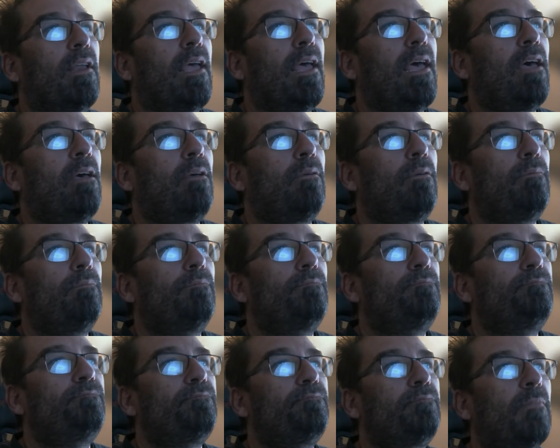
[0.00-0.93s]
out.
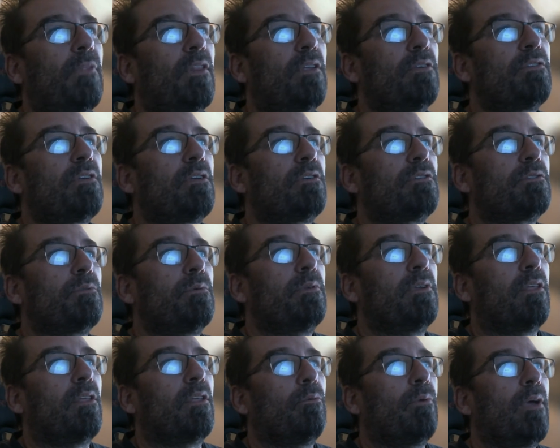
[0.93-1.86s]
There's also
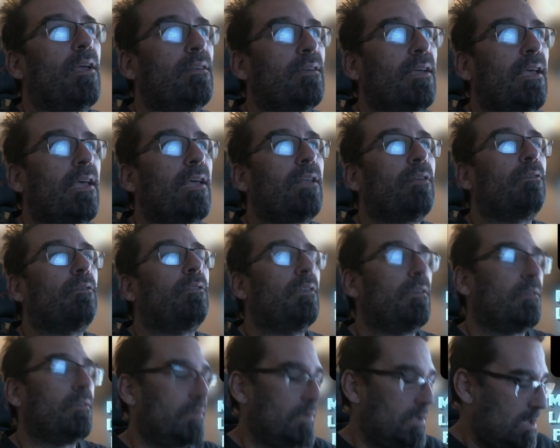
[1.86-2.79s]
another way to handle
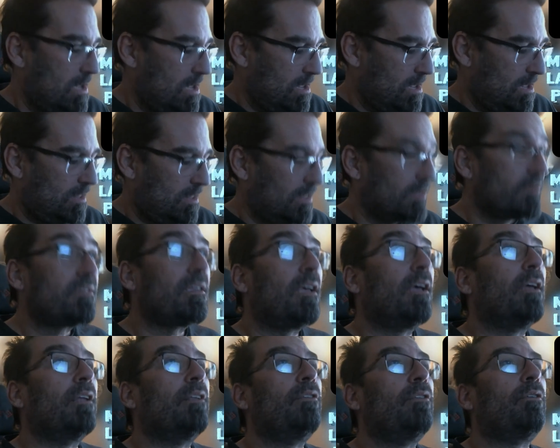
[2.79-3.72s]
this. Let's
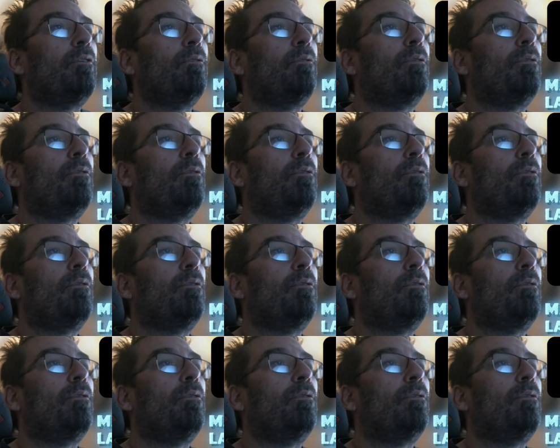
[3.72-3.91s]
undo